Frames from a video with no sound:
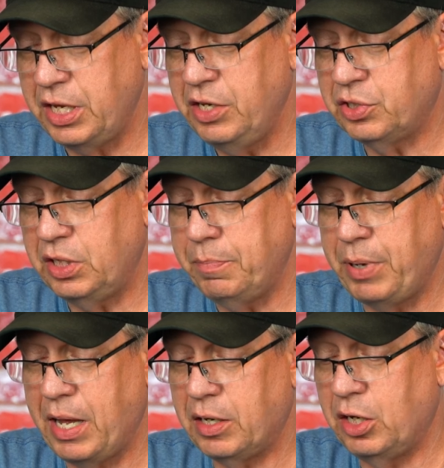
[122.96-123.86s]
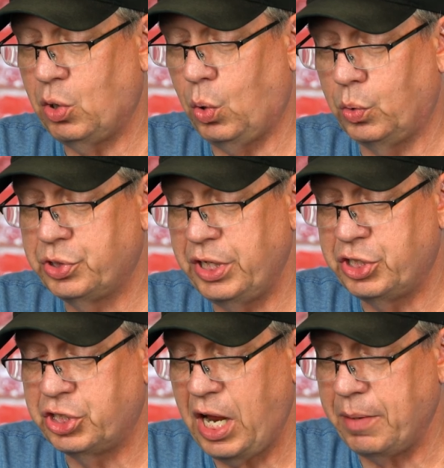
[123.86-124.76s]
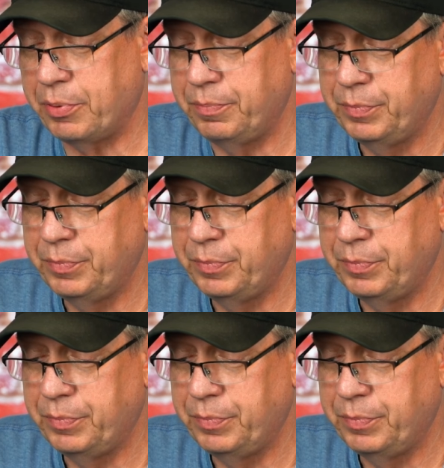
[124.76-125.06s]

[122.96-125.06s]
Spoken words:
easily bent and holds its shape.